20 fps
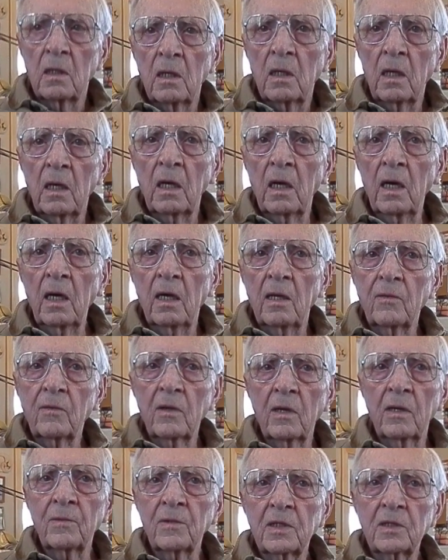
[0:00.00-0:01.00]
And I
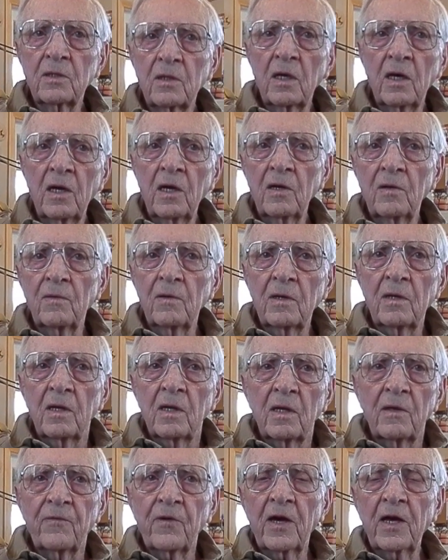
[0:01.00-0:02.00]
thought, I,
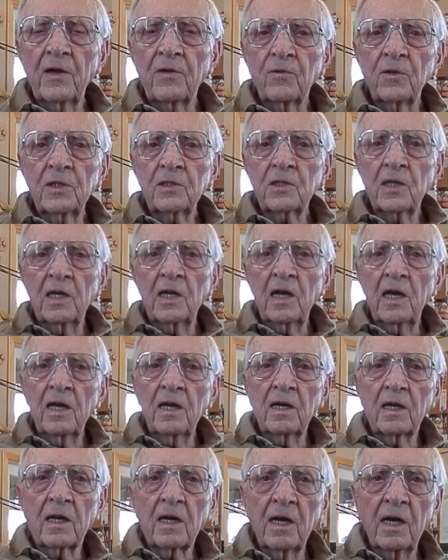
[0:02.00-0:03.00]
if I wished I'd
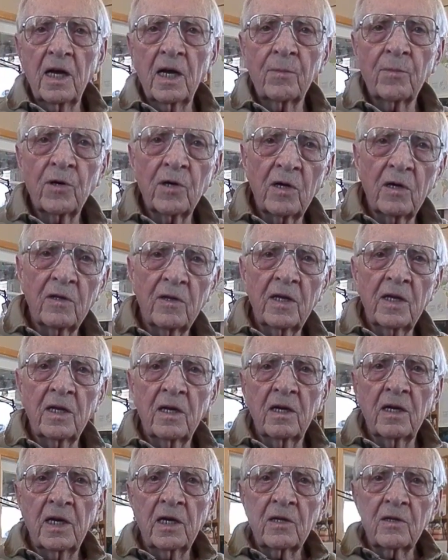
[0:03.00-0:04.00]
had a camera
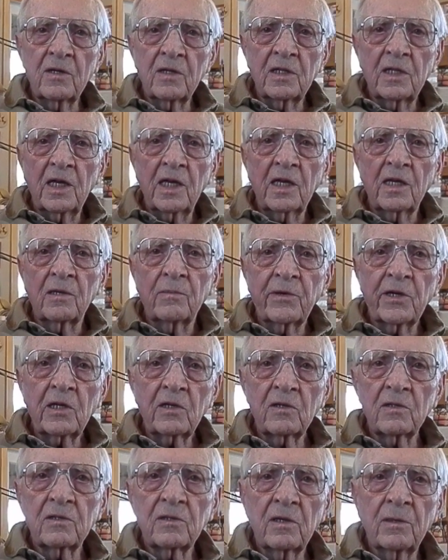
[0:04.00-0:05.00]
then, I could have taken
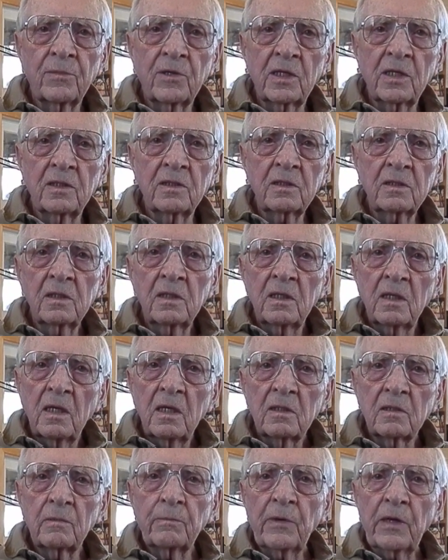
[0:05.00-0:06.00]
pictures of some of this.
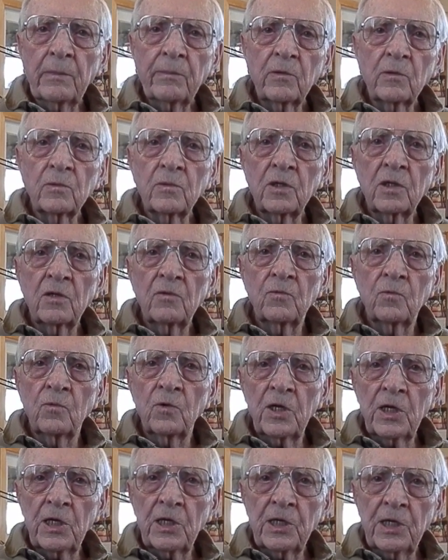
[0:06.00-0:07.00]
The people would
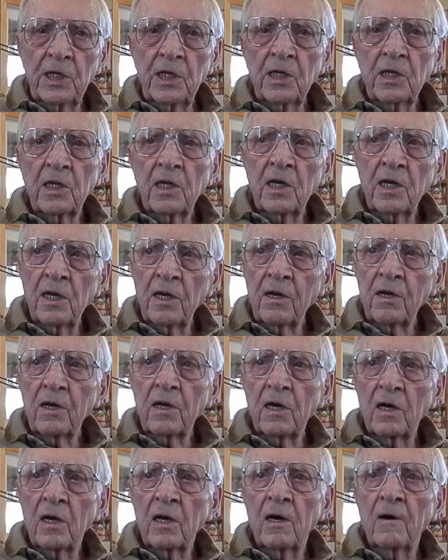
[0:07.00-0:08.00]
really get
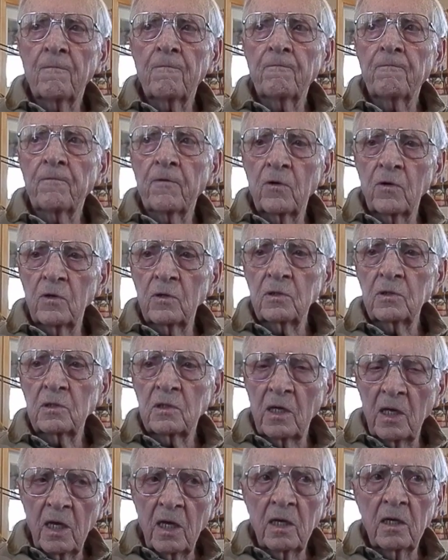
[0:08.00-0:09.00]
a
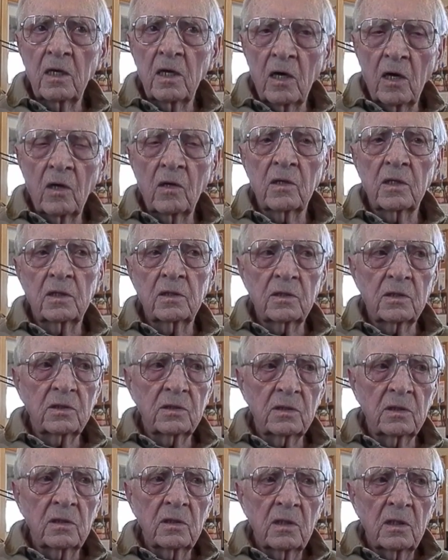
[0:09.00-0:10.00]
first-hand knowledge